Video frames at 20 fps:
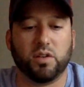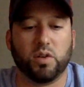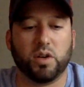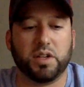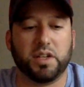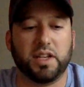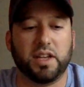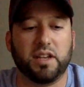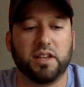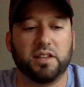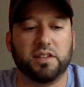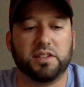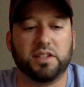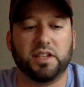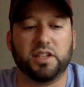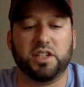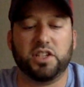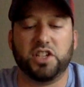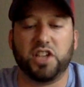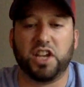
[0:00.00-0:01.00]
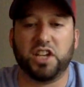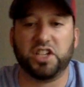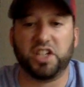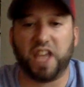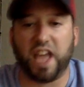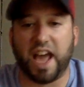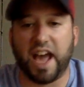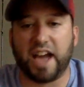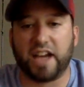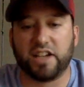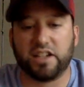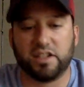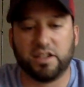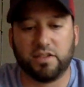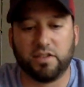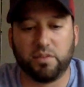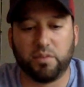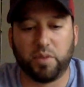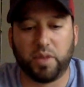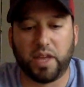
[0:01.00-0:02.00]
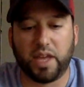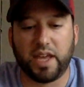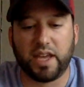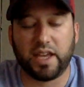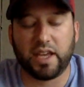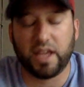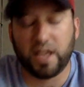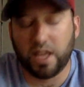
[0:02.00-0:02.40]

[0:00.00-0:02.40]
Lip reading: or a tendency to change the action of the blank